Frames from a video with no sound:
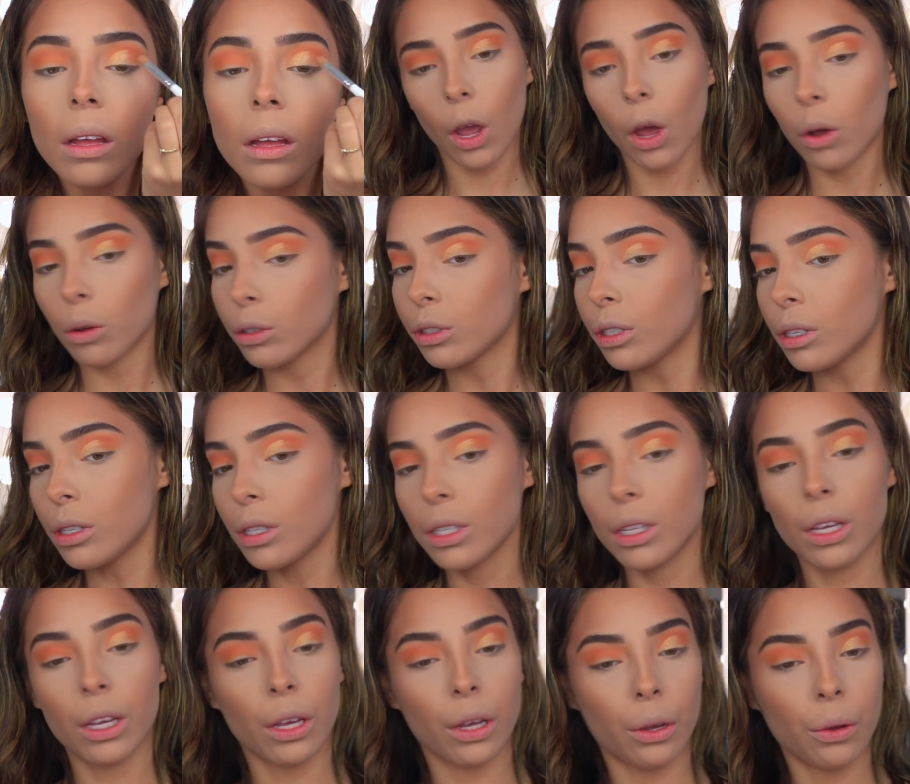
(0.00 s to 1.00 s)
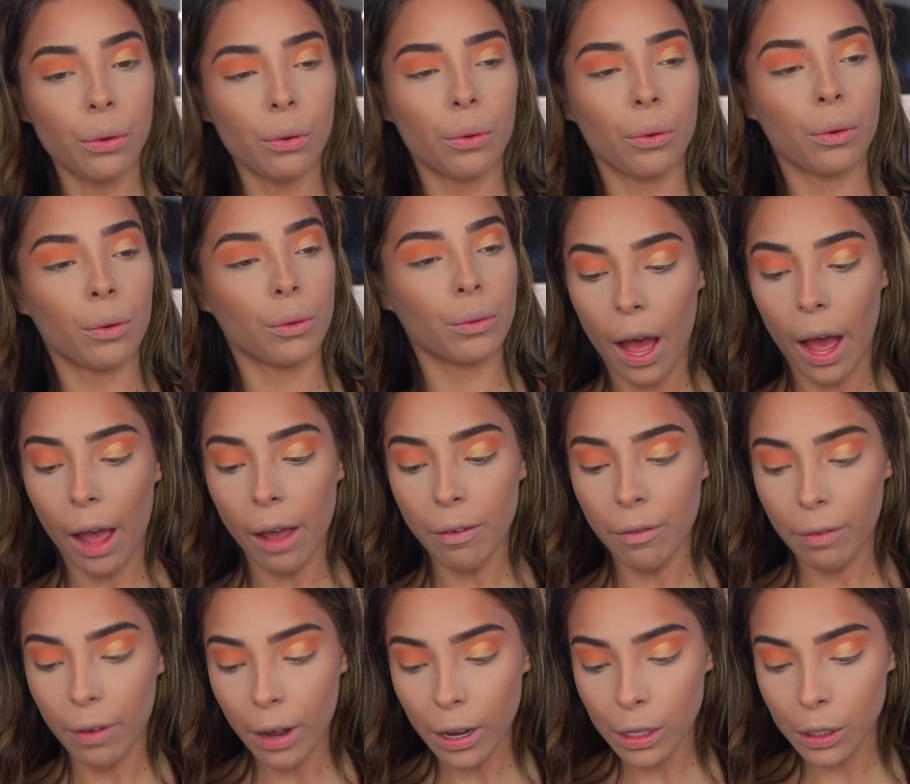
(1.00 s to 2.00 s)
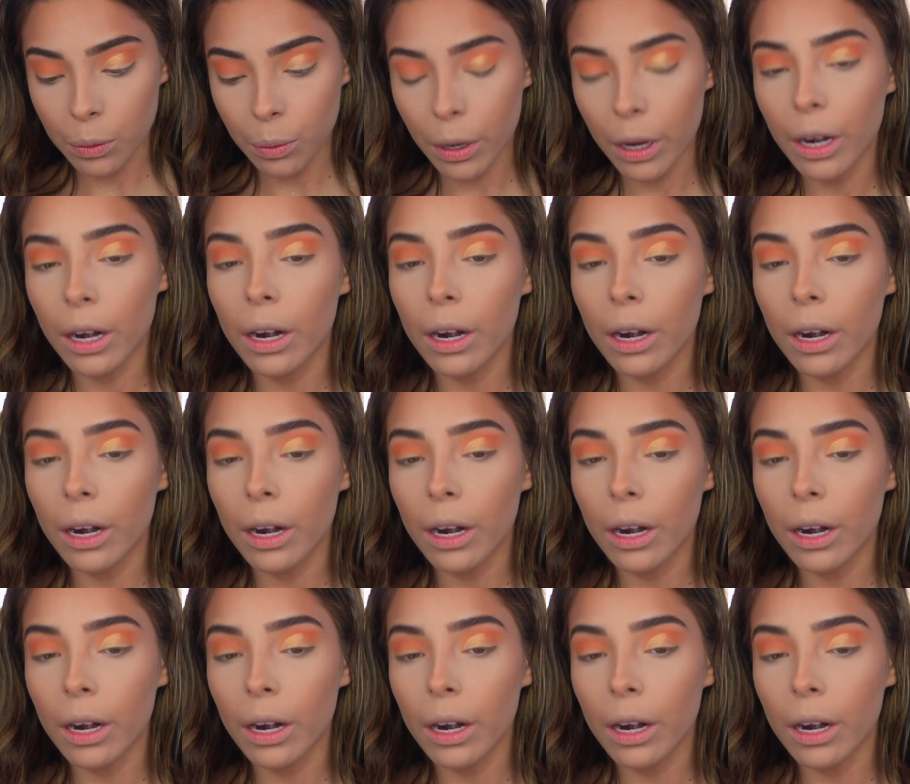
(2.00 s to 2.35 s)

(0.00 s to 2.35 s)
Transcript: Oh, she's cute. I fucks with